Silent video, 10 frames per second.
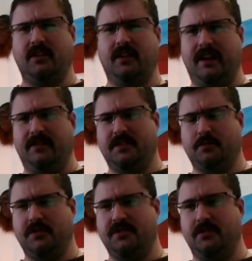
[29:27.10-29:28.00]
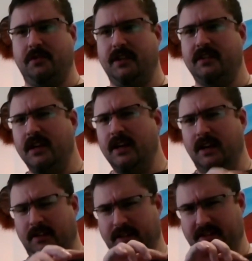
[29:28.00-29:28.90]
here and have this person do this.
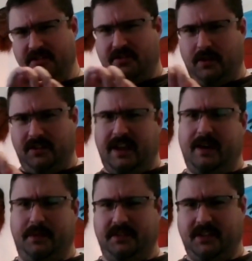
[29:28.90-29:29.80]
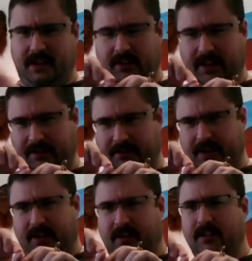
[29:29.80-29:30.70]
This is going to happen to their life
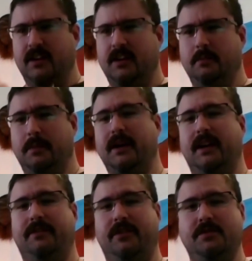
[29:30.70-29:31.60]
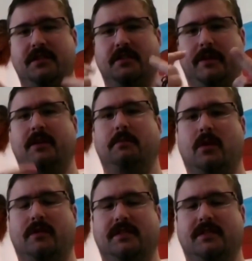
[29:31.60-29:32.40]
here. But if you start to become more